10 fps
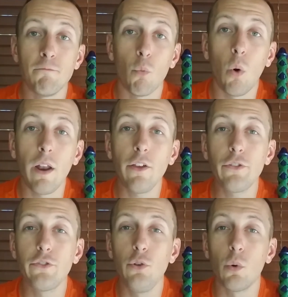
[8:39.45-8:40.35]
What
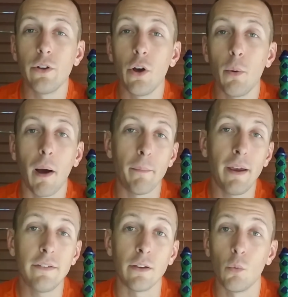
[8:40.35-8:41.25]
else do you want to know about
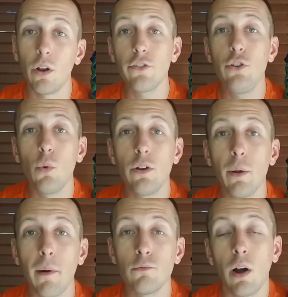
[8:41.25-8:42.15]
pacing? What else do you want to
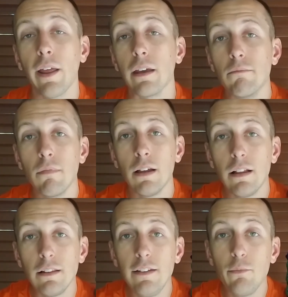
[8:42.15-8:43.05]
know about running?
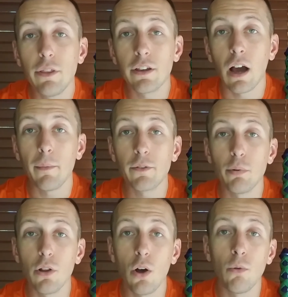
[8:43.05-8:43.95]
Leave them in the comments
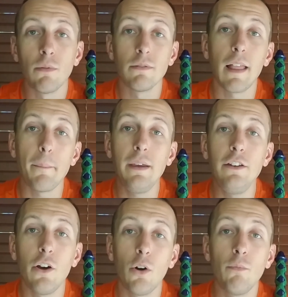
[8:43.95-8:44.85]
below. Let me
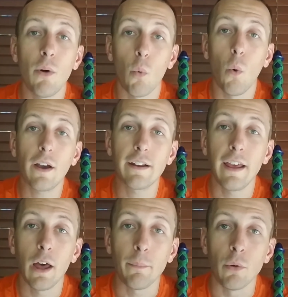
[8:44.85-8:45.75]
know. What can I
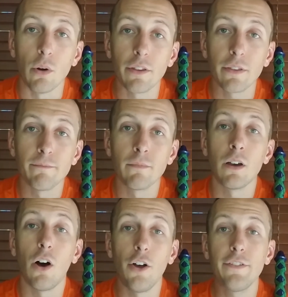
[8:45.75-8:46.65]
help you with?
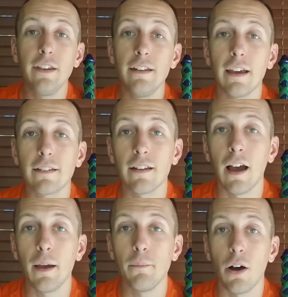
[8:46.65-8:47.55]
I'll see you next
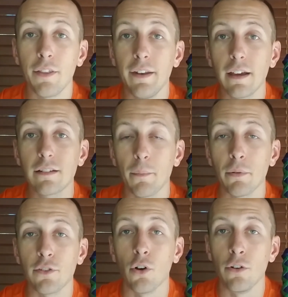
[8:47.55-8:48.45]
time on the next
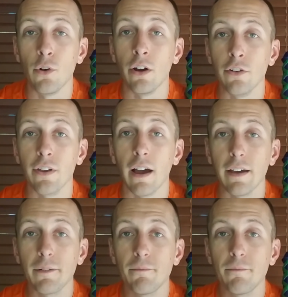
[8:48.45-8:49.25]
episode of Runner's High.